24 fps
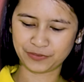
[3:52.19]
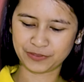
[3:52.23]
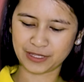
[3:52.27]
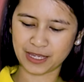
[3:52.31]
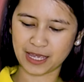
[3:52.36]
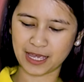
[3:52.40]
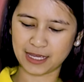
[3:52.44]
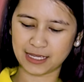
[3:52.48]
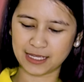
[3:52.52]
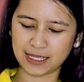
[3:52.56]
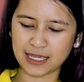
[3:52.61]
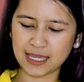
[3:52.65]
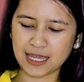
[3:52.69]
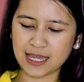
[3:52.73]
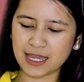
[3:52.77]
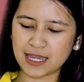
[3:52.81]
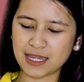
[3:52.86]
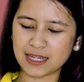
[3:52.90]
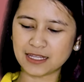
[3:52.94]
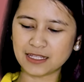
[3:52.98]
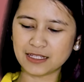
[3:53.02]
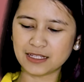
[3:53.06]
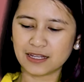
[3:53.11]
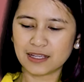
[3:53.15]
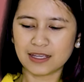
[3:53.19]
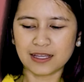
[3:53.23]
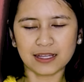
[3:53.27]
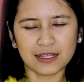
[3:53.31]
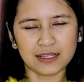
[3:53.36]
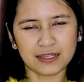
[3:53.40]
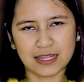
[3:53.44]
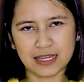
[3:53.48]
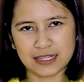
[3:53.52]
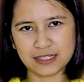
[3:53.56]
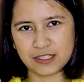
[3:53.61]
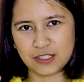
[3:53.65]
Again,
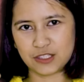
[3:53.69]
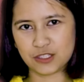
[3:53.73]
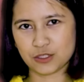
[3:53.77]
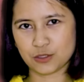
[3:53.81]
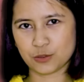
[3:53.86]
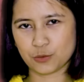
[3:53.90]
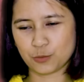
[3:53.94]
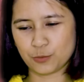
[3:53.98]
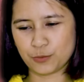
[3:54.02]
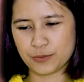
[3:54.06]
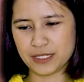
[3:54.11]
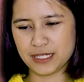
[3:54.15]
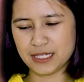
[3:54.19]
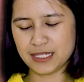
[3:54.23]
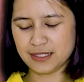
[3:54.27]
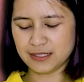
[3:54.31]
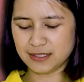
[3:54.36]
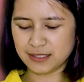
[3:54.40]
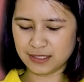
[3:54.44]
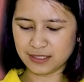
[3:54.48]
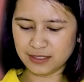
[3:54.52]
let's squeeze